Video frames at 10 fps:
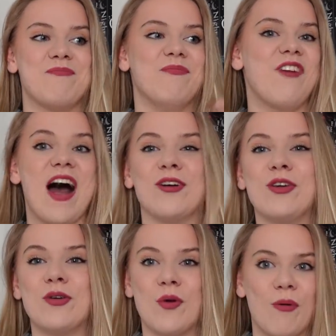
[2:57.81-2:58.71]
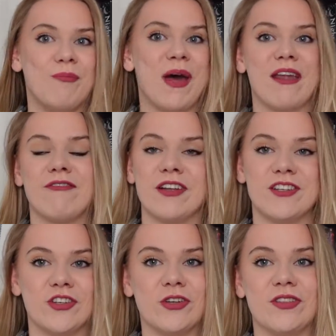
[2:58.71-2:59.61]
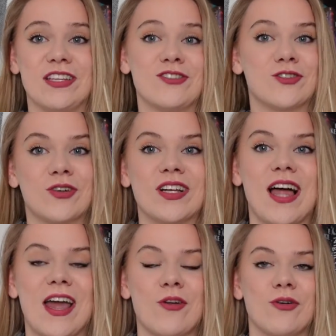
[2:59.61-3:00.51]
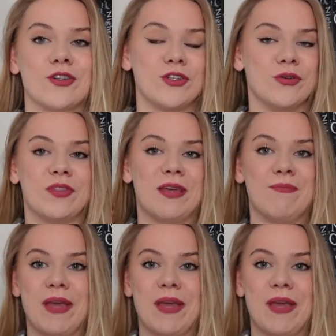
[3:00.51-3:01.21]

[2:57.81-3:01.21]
value or benefit to the storyline or to the